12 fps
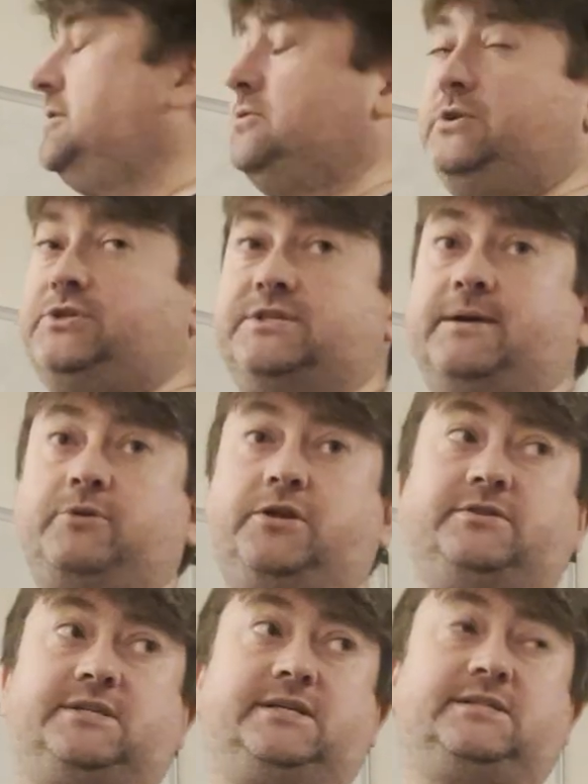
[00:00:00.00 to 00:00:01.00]
which is
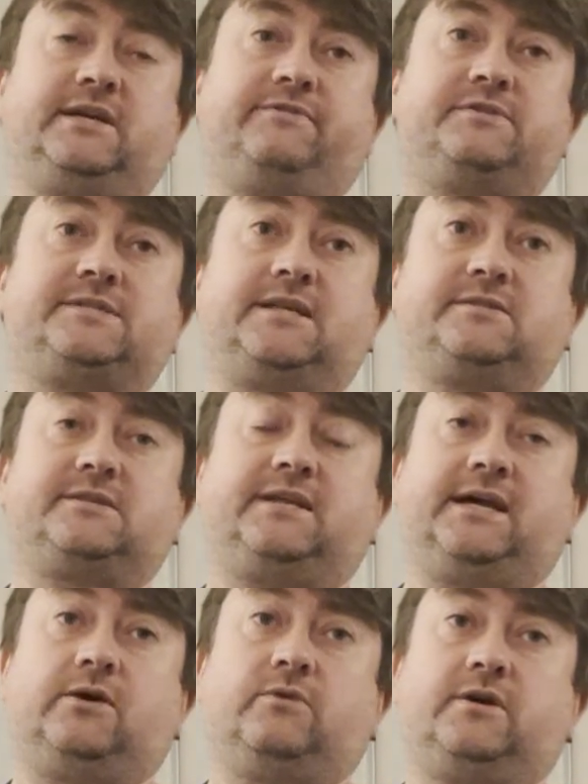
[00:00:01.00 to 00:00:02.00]
MQTT for sensor
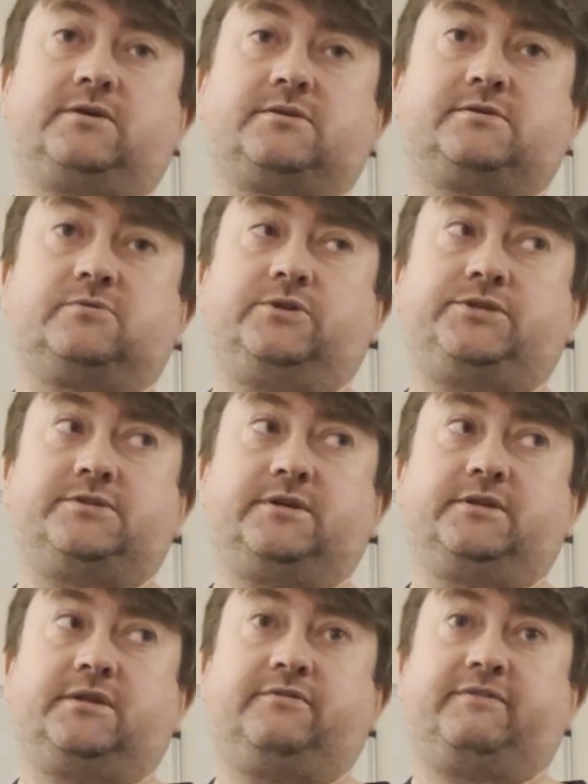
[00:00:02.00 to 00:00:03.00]
networks, which is
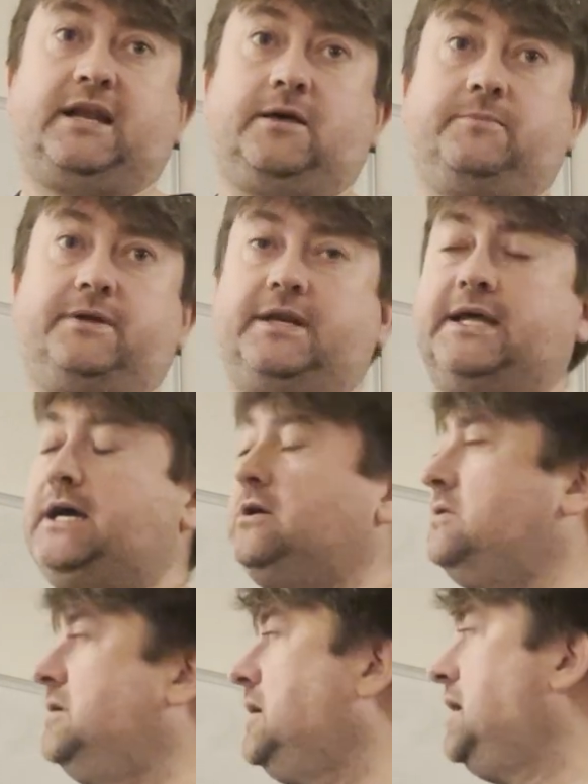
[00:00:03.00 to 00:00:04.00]
under development
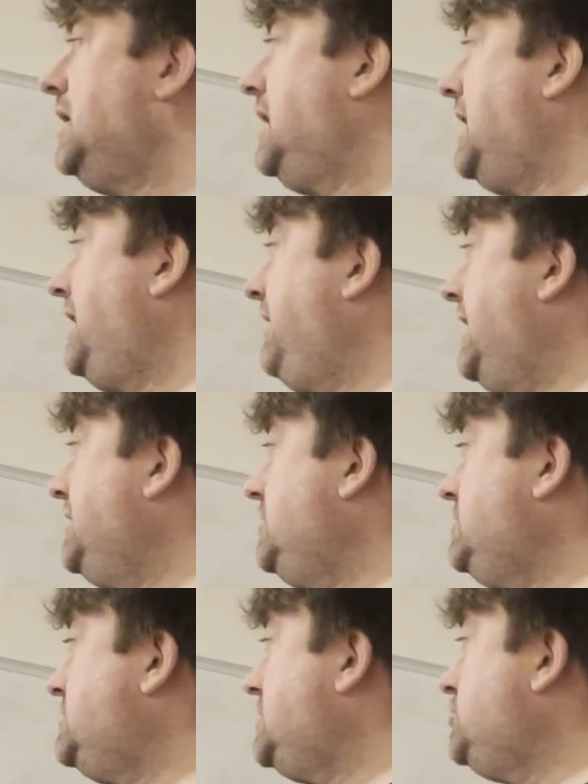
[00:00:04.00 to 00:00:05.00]
now, and that
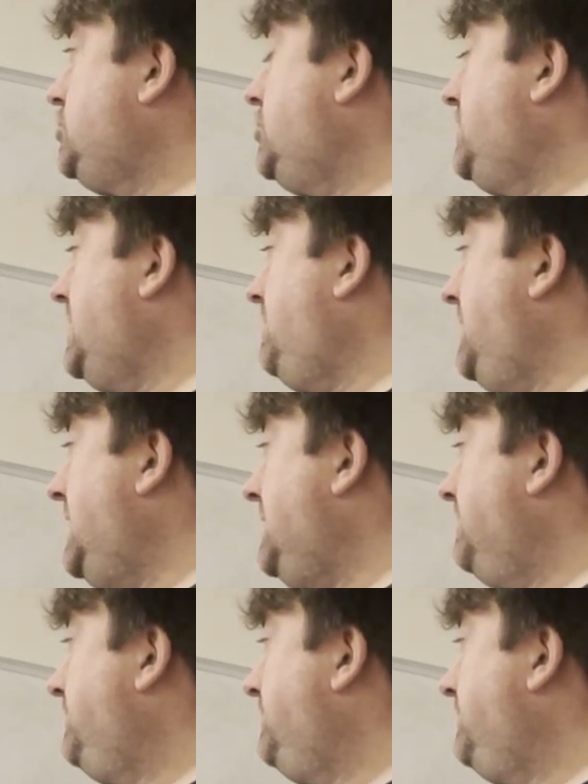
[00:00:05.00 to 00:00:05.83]
uses UDP.